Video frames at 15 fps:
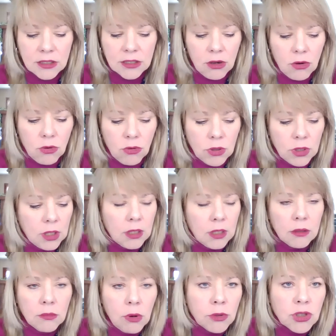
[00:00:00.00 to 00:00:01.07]
So
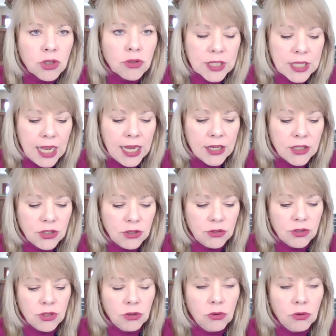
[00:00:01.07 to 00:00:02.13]
what would you say
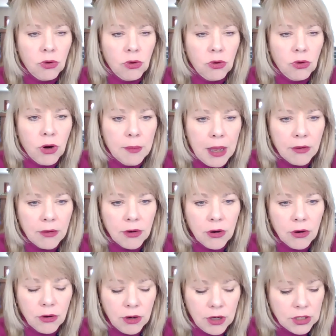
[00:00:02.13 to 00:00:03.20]
to Lauren about
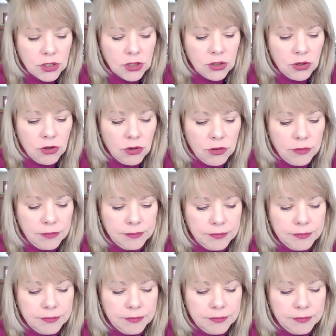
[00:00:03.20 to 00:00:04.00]
her concern?